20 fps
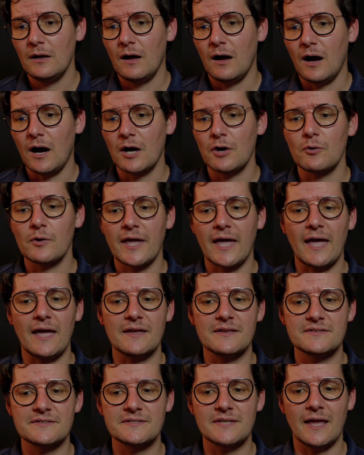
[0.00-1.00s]
are
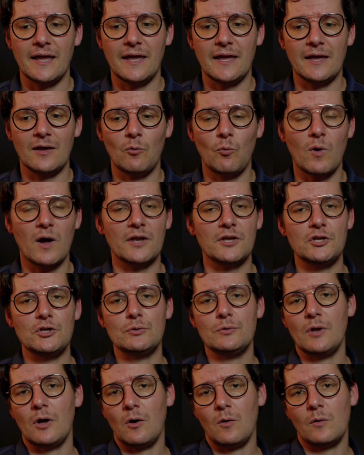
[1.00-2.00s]
okay saying what you
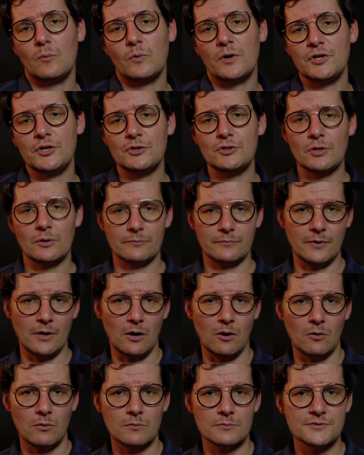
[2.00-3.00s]
know and what you don't
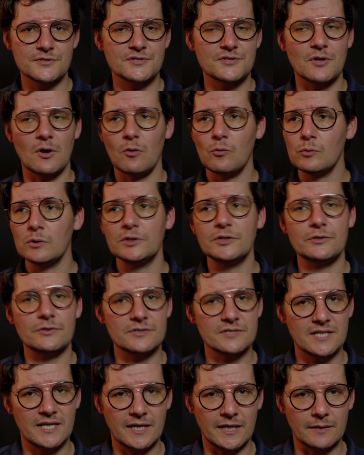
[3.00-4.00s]
know, so will your
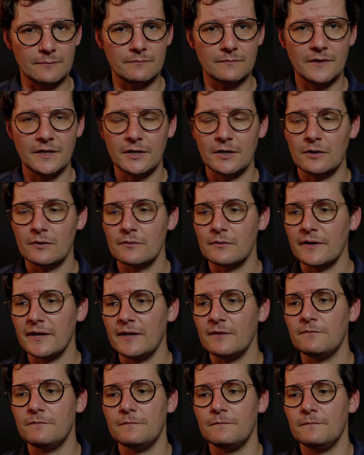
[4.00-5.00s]
team.
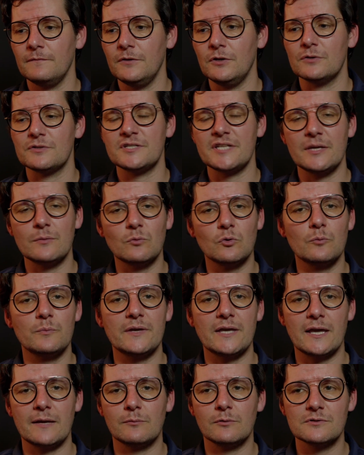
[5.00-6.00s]
If your team will
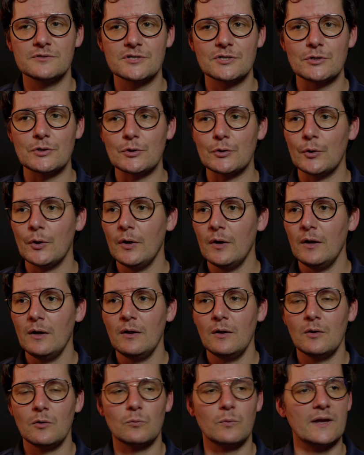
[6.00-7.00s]
be able to
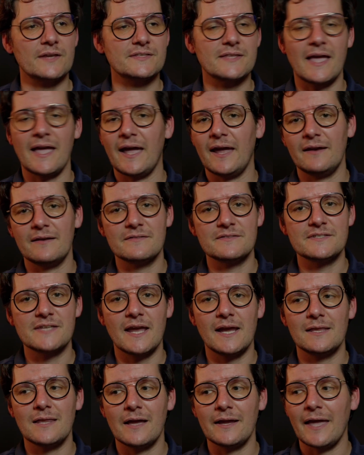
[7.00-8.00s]
raise the hand and
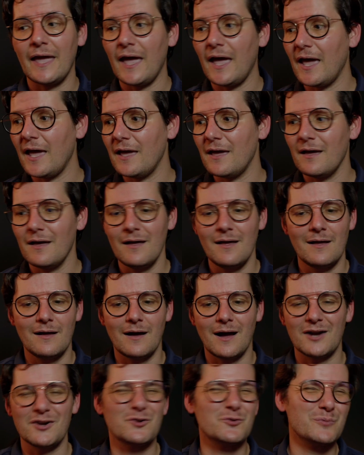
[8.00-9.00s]
say like, hey,
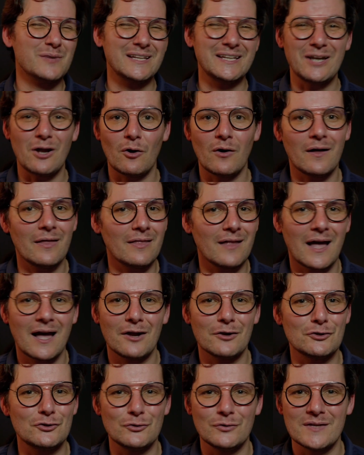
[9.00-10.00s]
I don't really know how
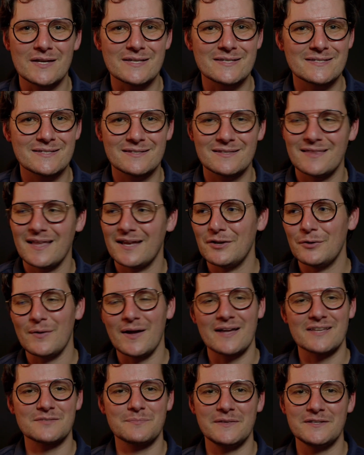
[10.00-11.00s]
to do this that you
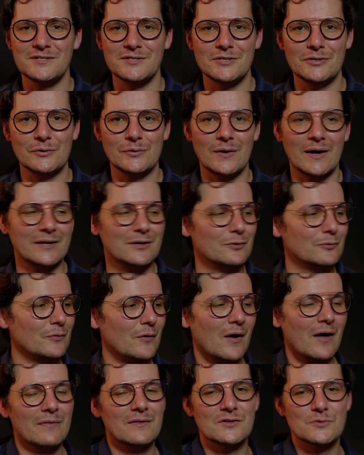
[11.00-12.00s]
asked me to do. I don't know
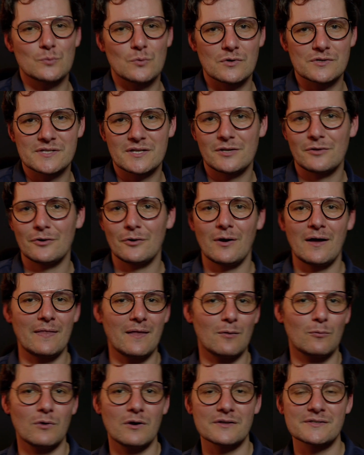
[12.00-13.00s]
how this works. I don't know how
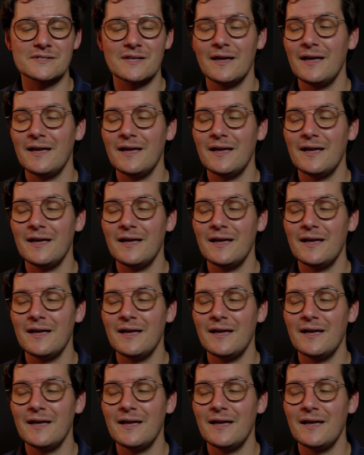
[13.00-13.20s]
that works.